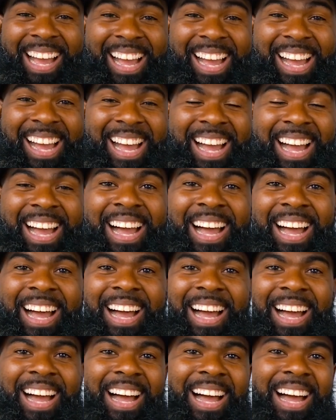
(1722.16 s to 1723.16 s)

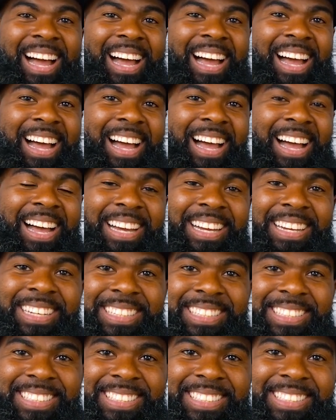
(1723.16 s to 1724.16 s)

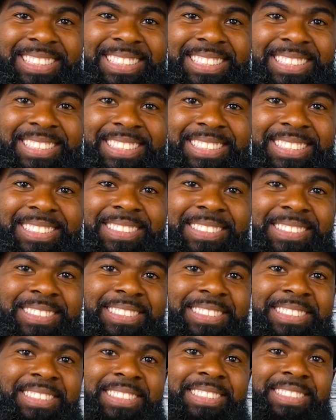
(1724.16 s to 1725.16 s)

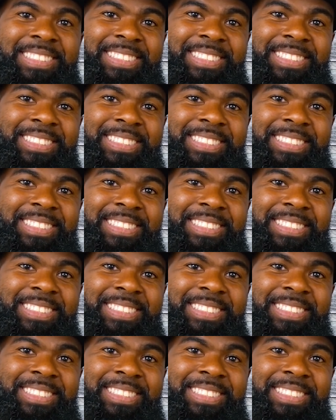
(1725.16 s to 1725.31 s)
This person isn't speaking.